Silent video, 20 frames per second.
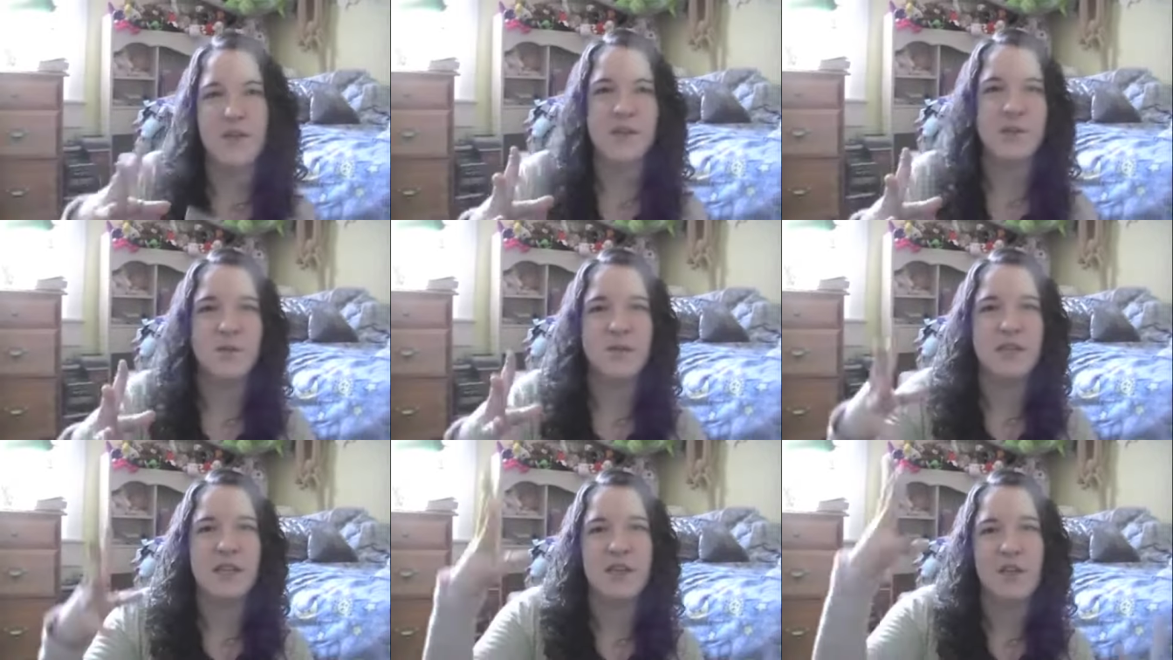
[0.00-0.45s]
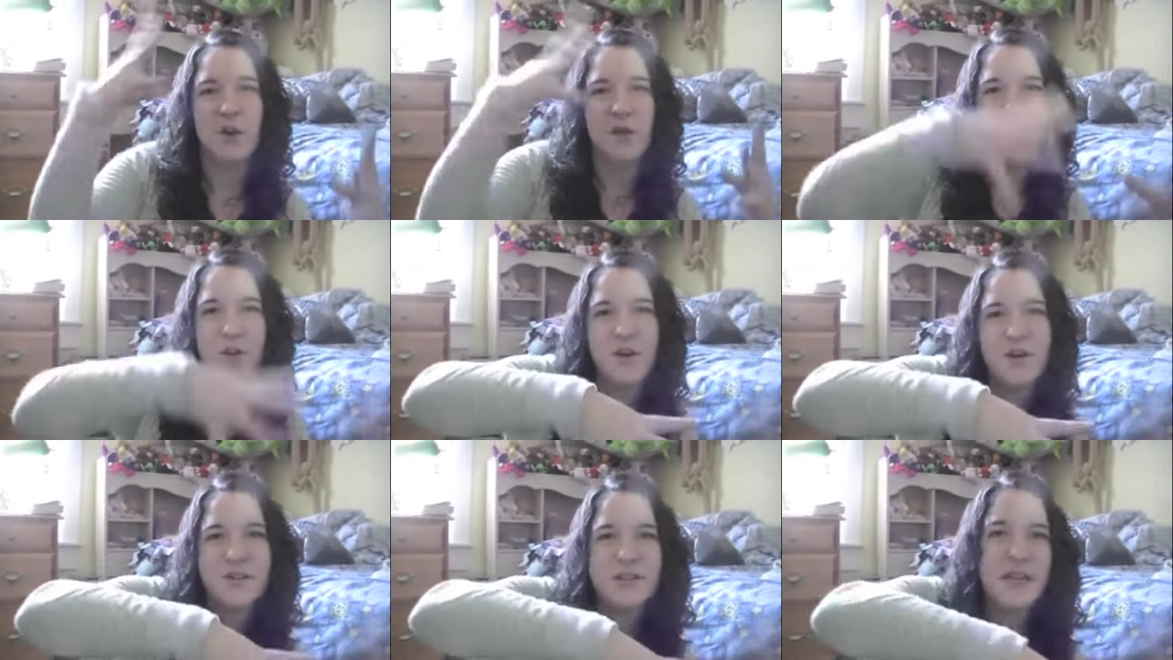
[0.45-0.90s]
this was either
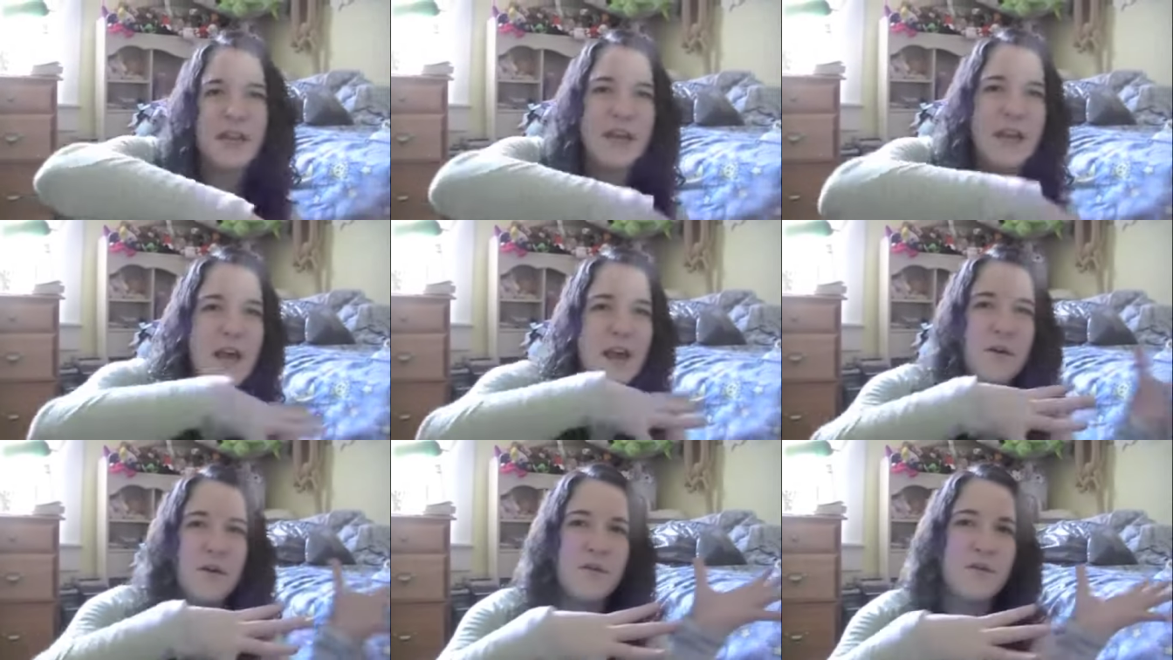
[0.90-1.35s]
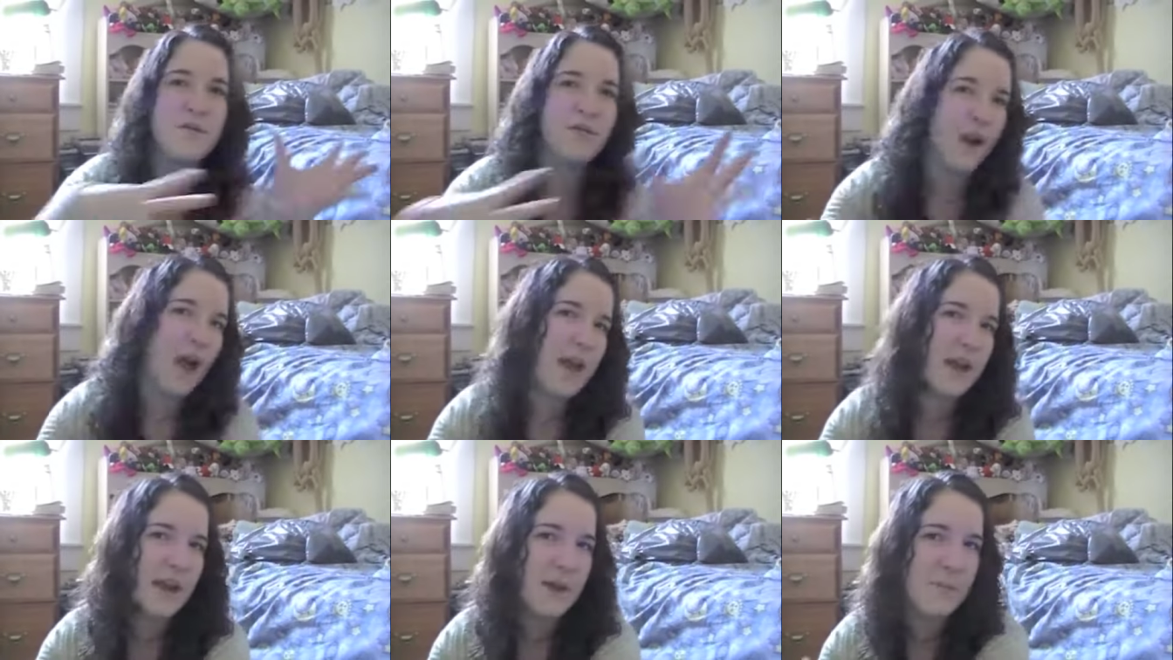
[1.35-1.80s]
Thursday night or
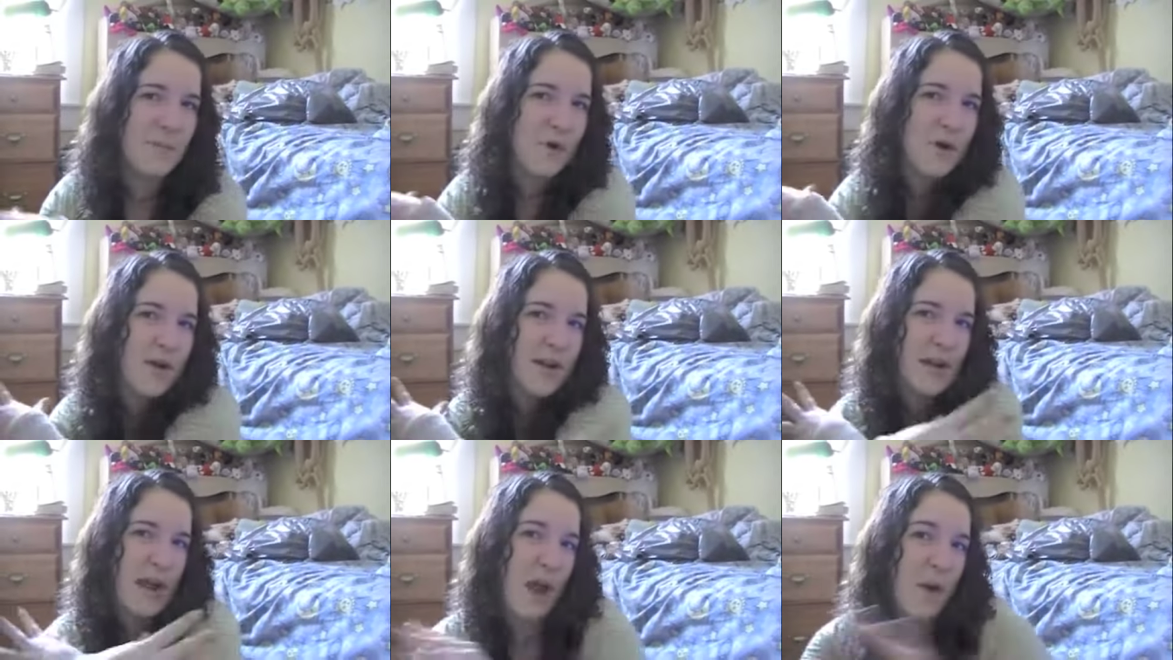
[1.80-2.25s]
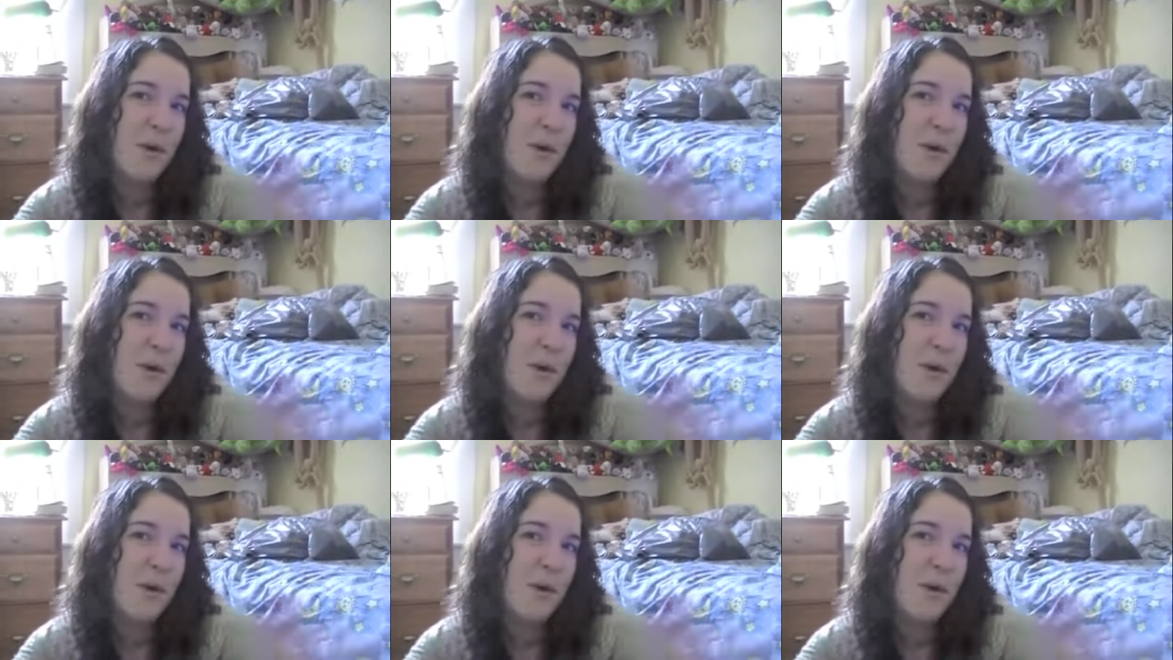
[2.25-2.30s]
Friday morning.